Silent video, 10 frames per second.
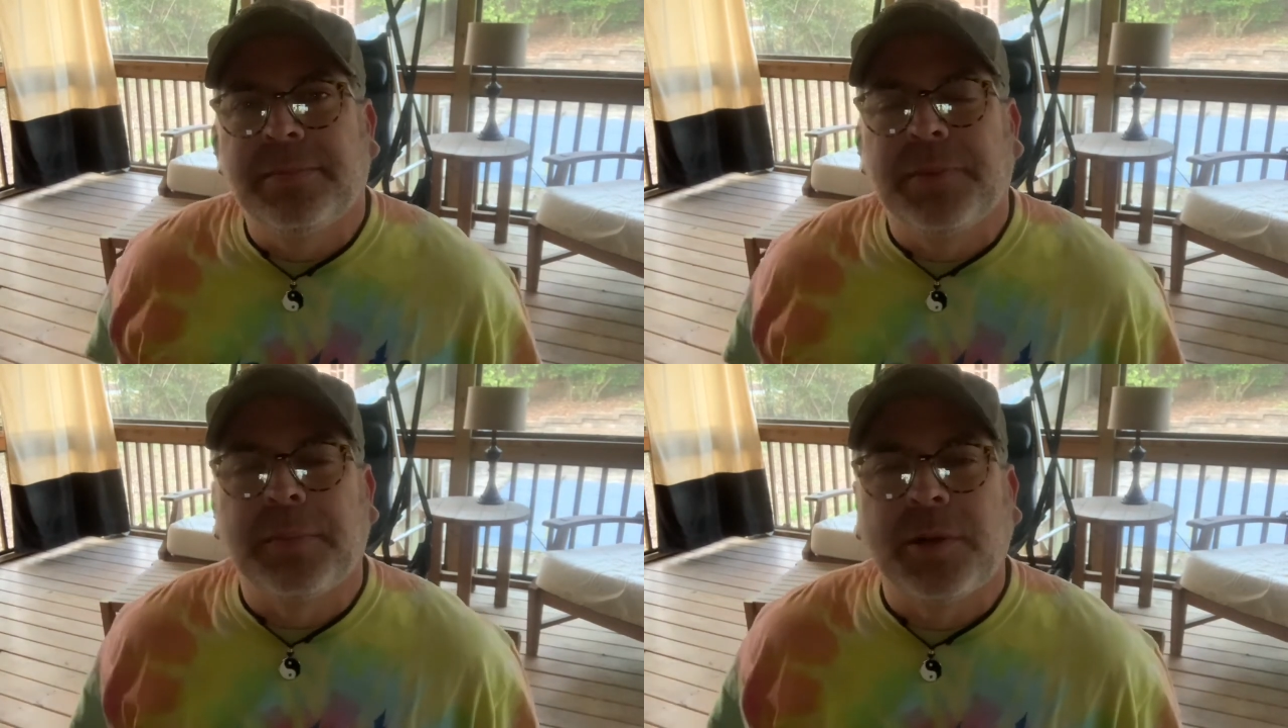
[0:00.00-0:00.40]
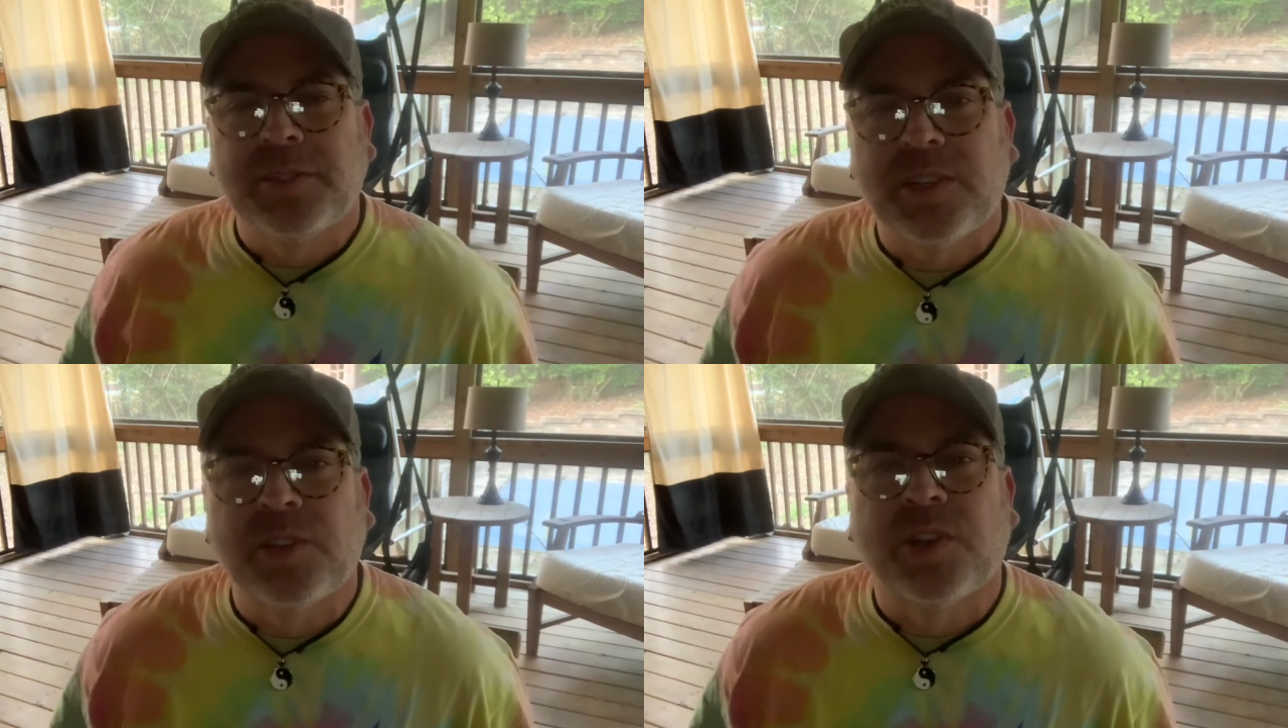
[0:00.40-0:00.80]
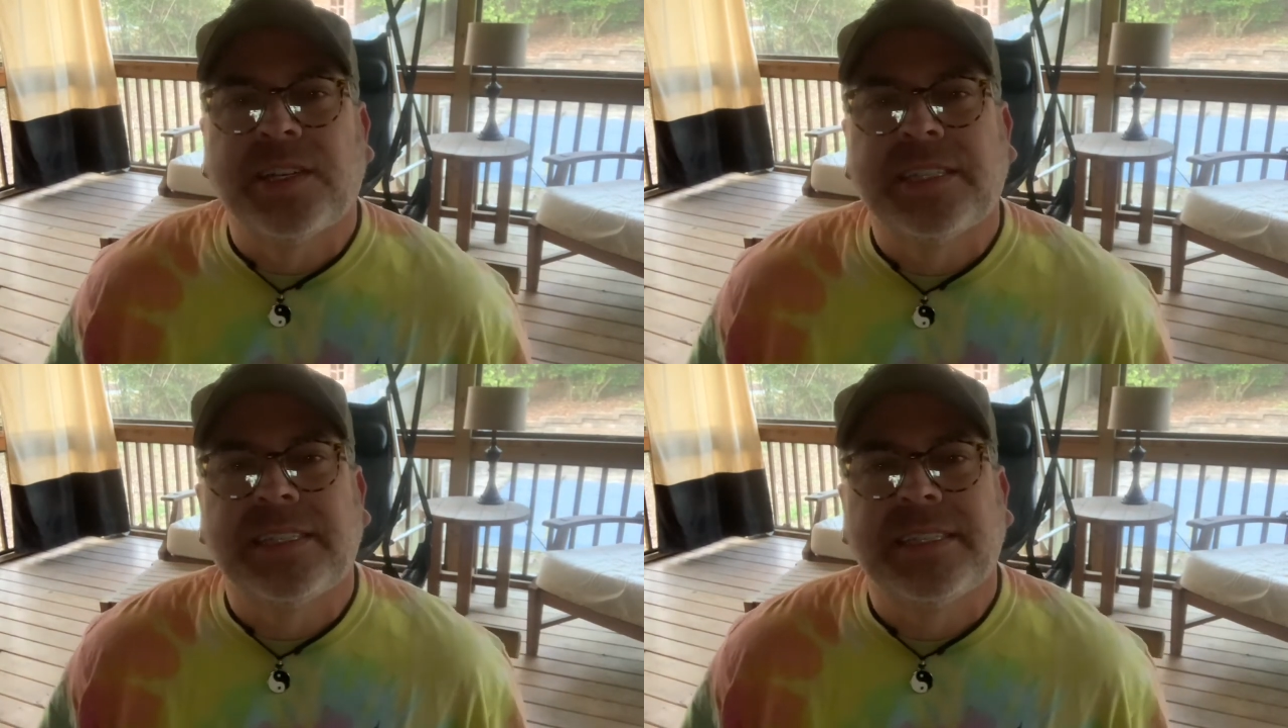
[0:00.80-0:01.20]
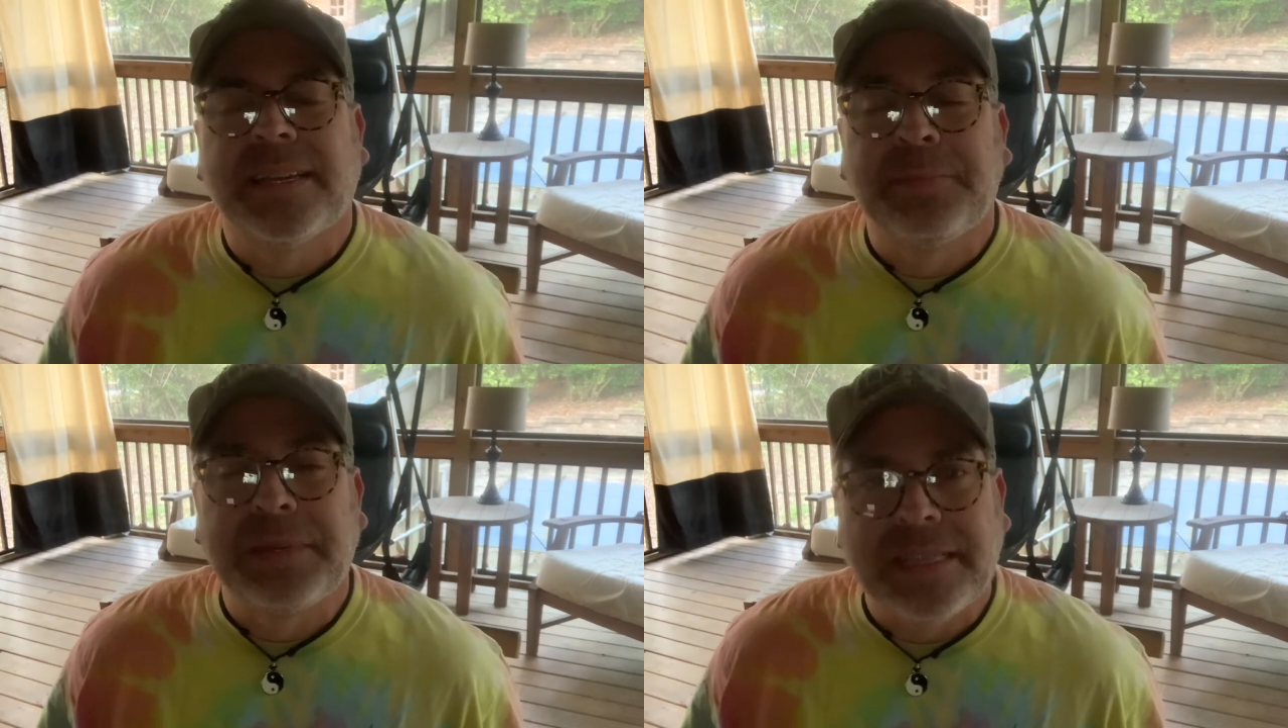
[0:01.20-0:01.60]
I'm also learning
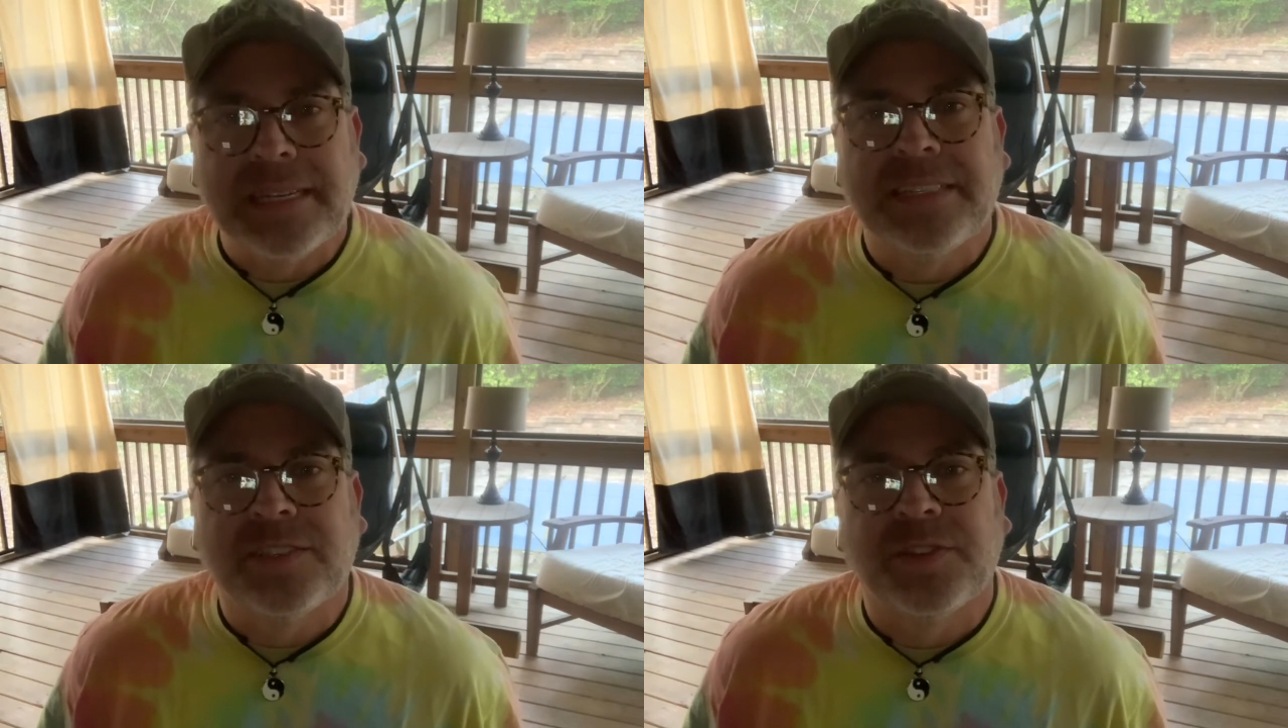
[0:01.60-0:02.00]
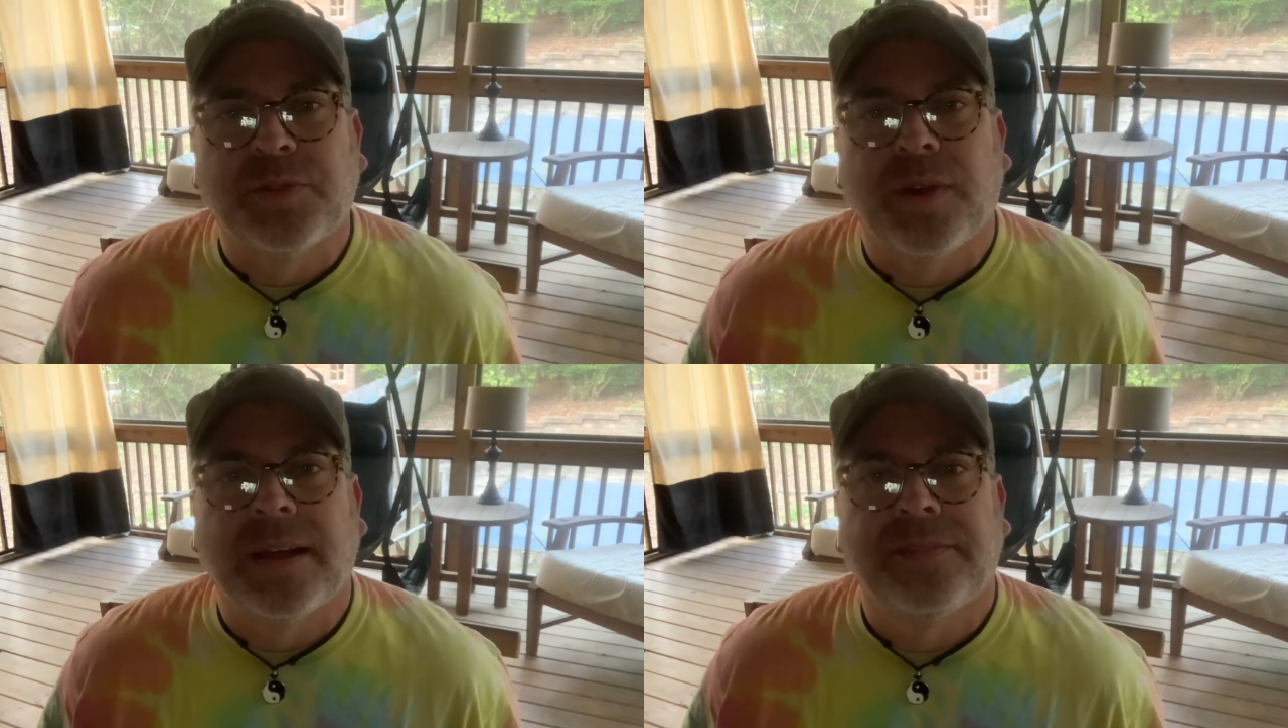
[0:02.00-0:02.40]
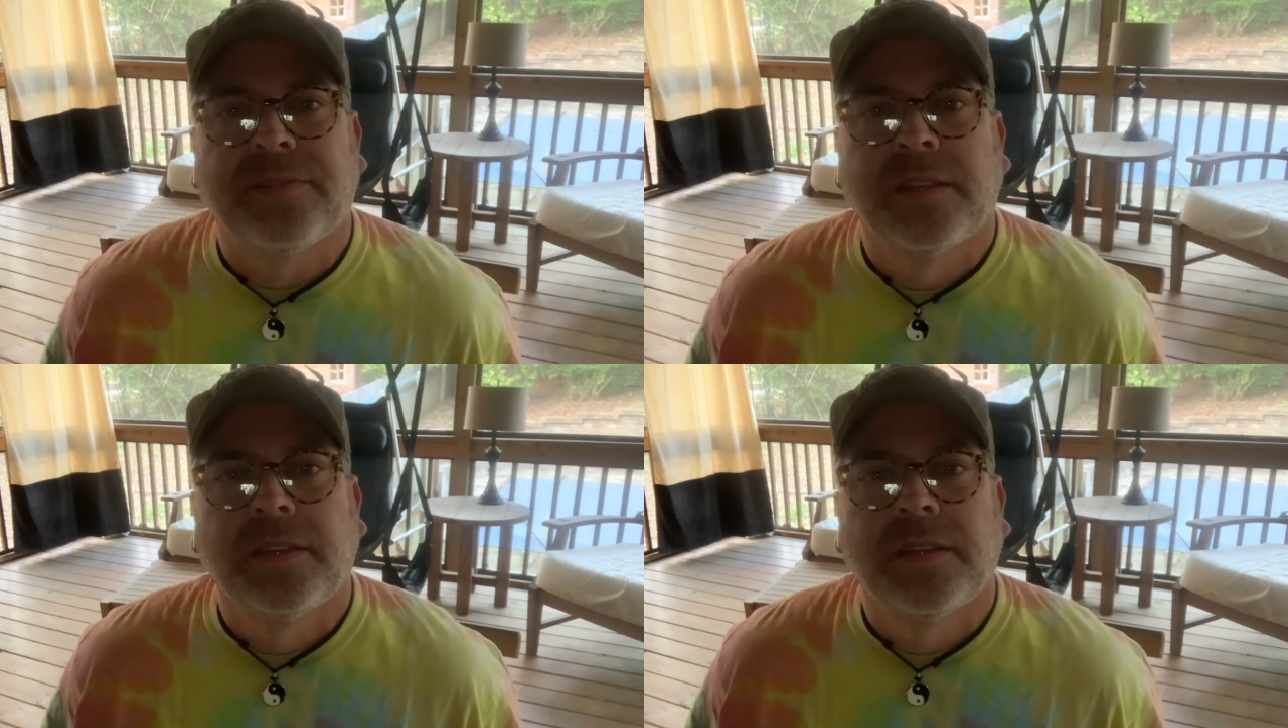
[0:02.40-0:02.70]
and beginning to thrive.